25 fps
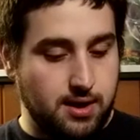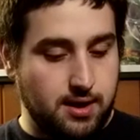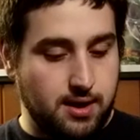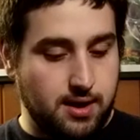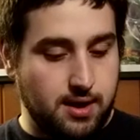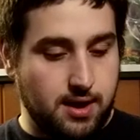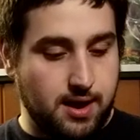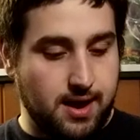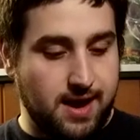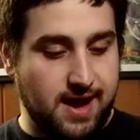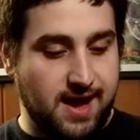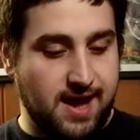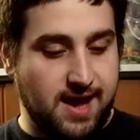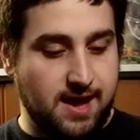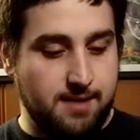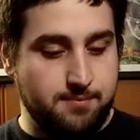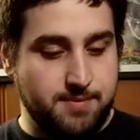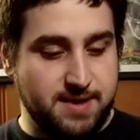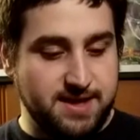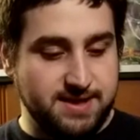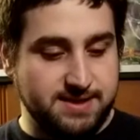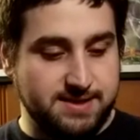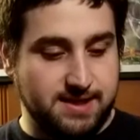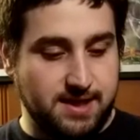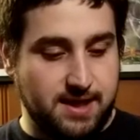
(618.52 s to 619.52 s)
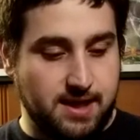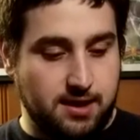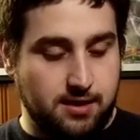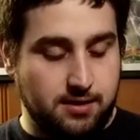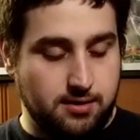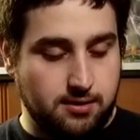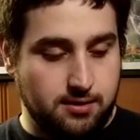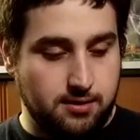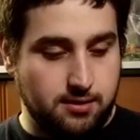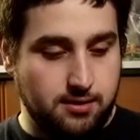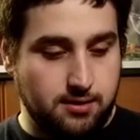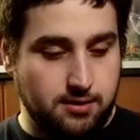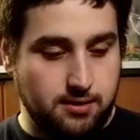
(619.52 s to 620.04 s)
hey, Missy.
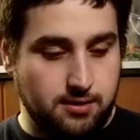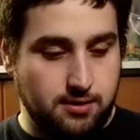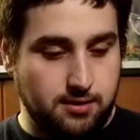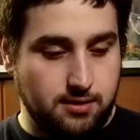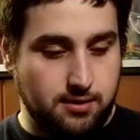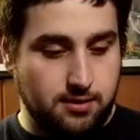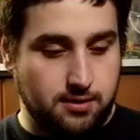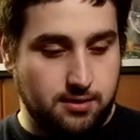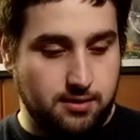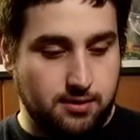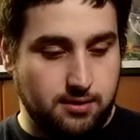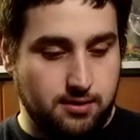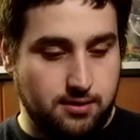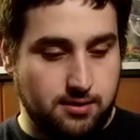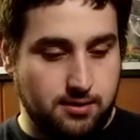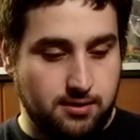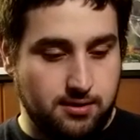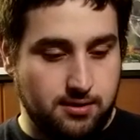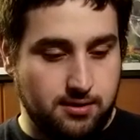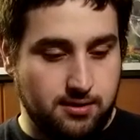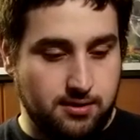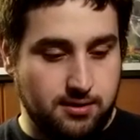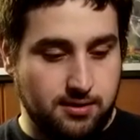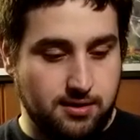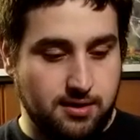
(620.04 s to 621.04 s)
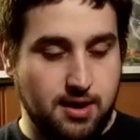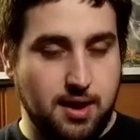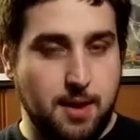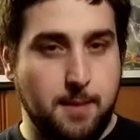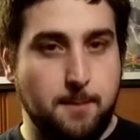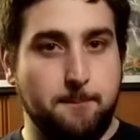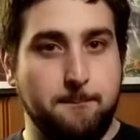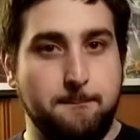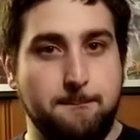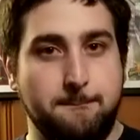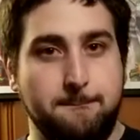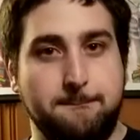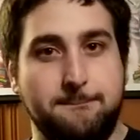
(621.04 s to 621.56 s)
Mink the
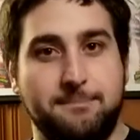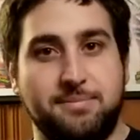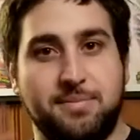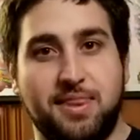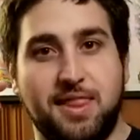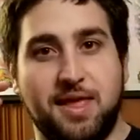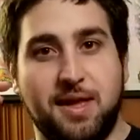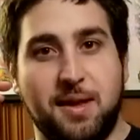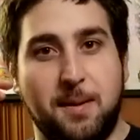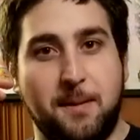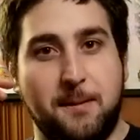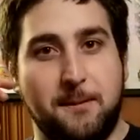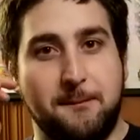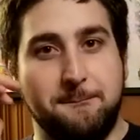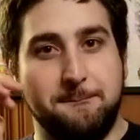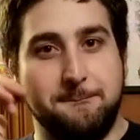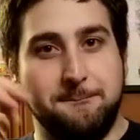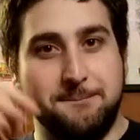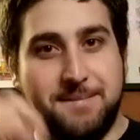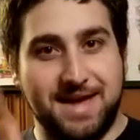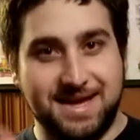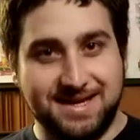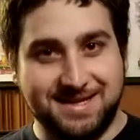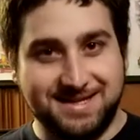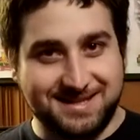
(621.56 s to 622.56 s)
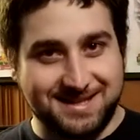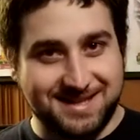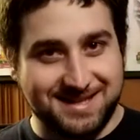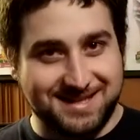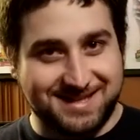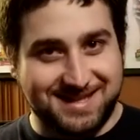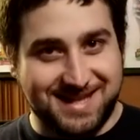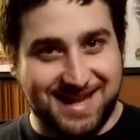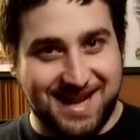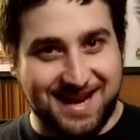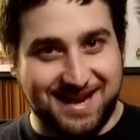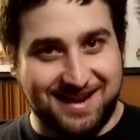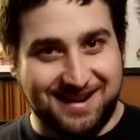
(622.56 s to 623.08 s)
Satyr. Mink the
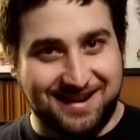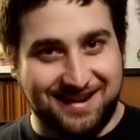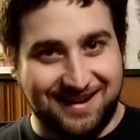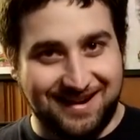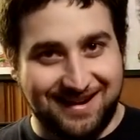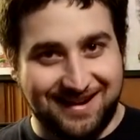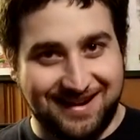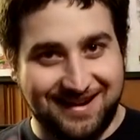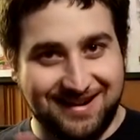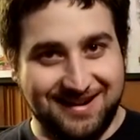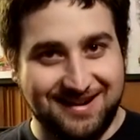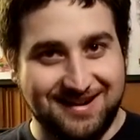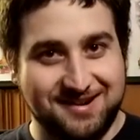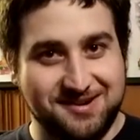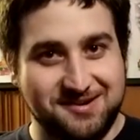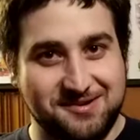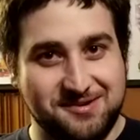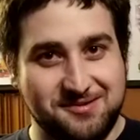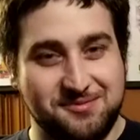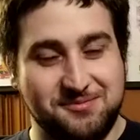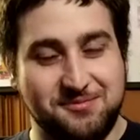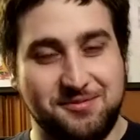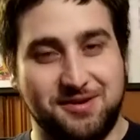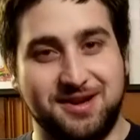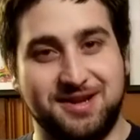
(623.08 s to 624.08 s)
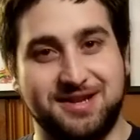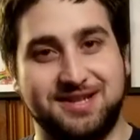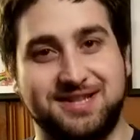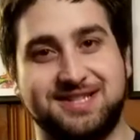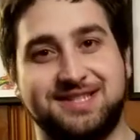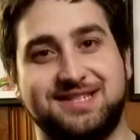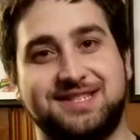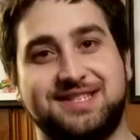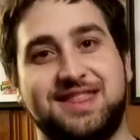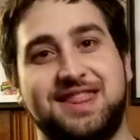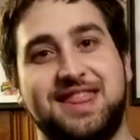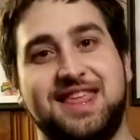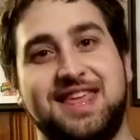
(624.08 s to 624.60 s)
Satyr
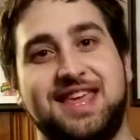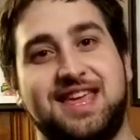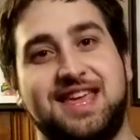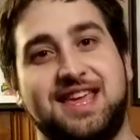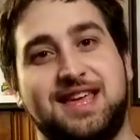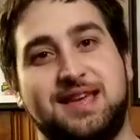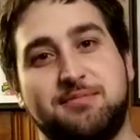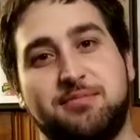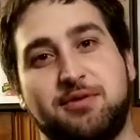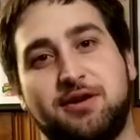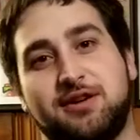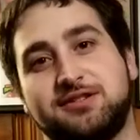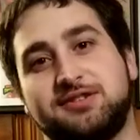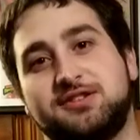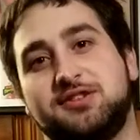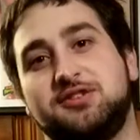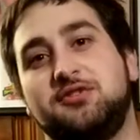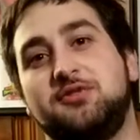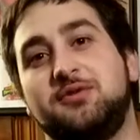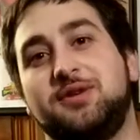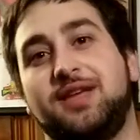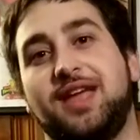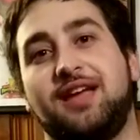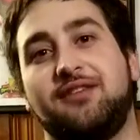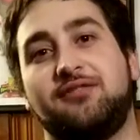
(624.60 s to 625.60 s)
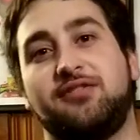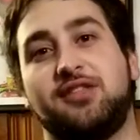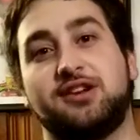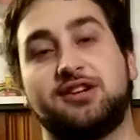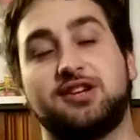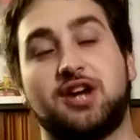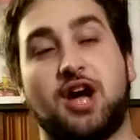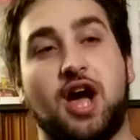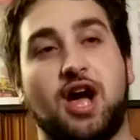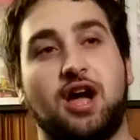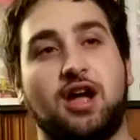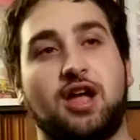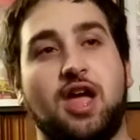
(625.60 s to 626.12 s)
was the person who gave the
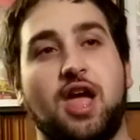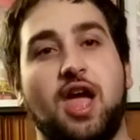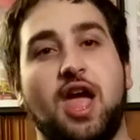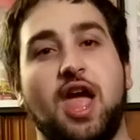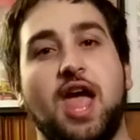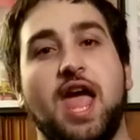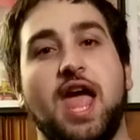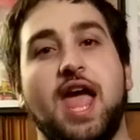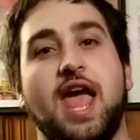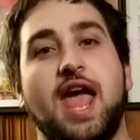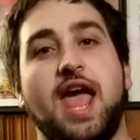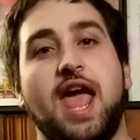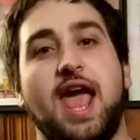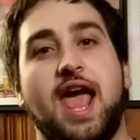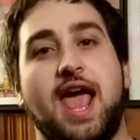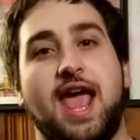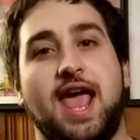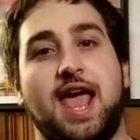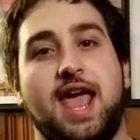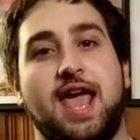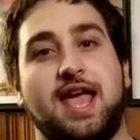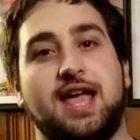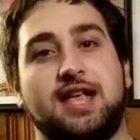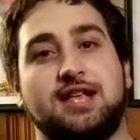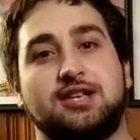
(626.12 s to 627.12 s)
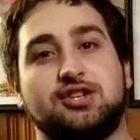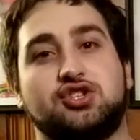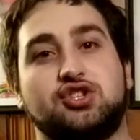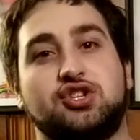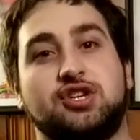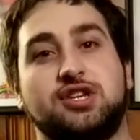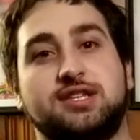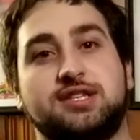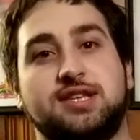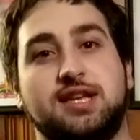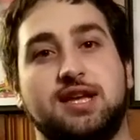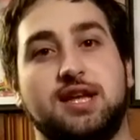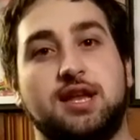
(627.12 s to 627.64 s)
talk. And
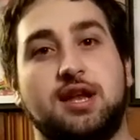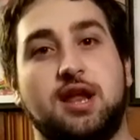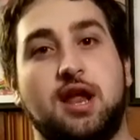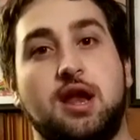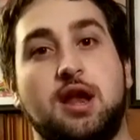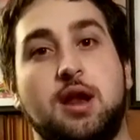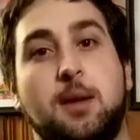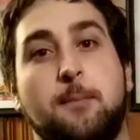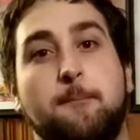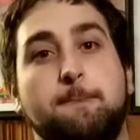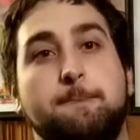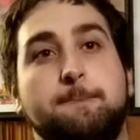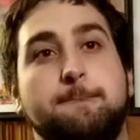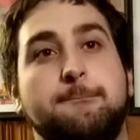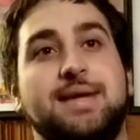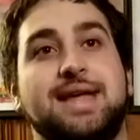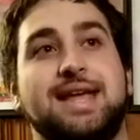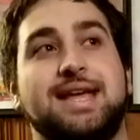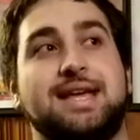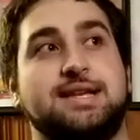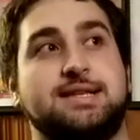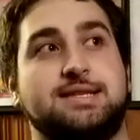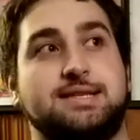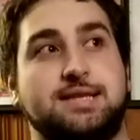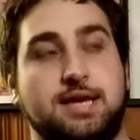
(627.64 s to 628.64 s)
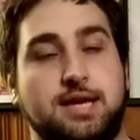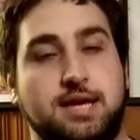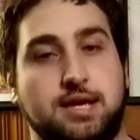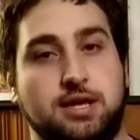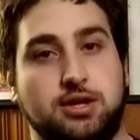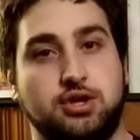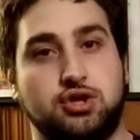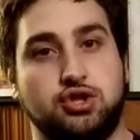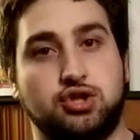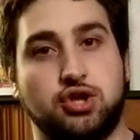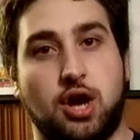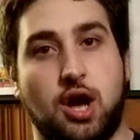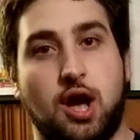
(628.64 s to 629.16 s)
she did an
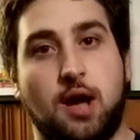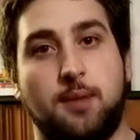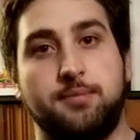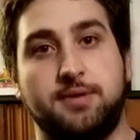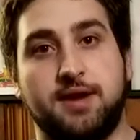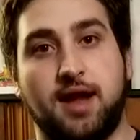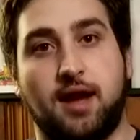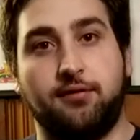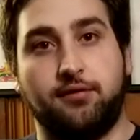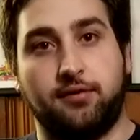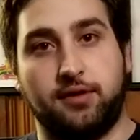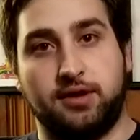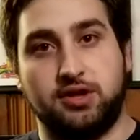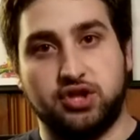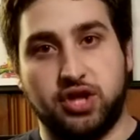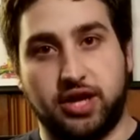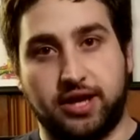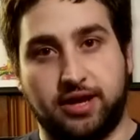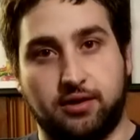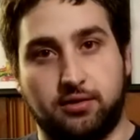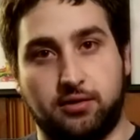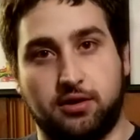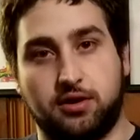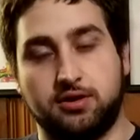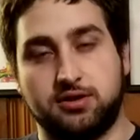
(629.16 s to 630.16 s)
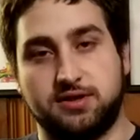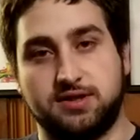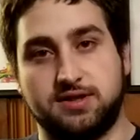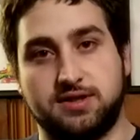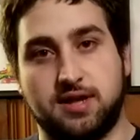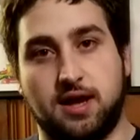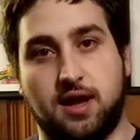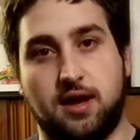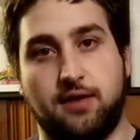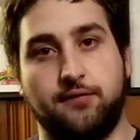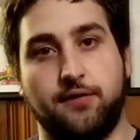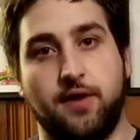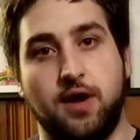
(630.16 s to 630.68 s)
amazing job. Definitely check out her
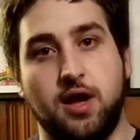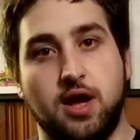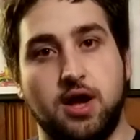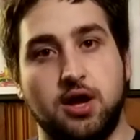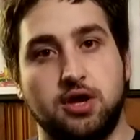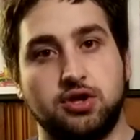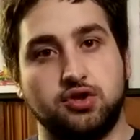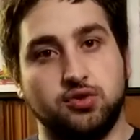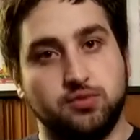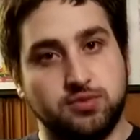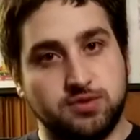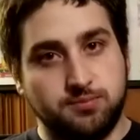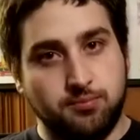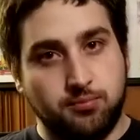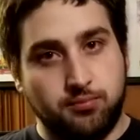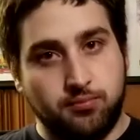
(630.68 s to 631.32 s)
stuff. She was